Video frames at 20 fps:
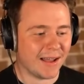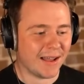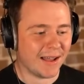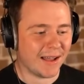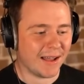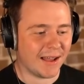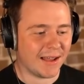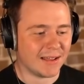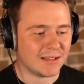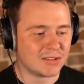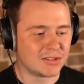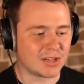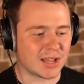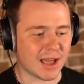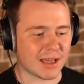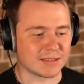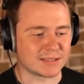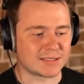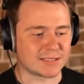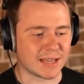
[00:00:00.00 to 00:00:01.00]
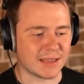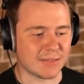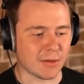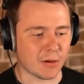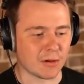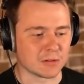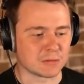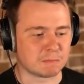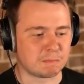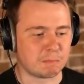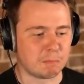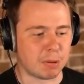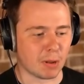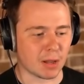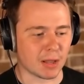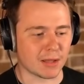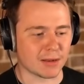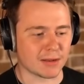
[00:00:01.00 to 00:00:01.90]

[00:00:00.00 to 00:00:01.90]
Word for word: You guys see those bullet